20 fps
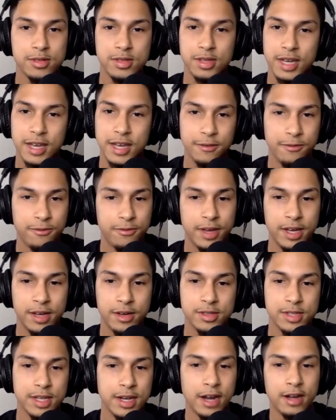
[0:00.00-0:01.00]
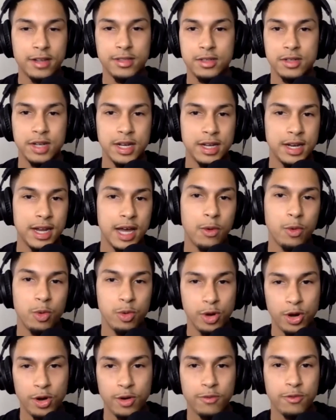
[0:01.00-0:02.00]
it fails, and I will
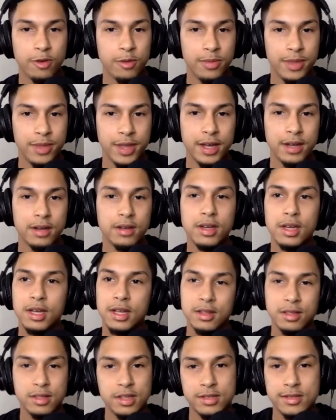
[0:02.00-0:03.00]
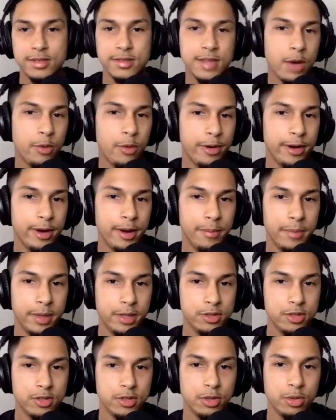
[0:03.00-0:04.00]
know from then this is not what I'm
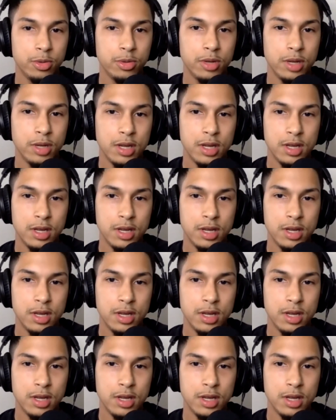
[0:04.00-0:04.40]
meant to do.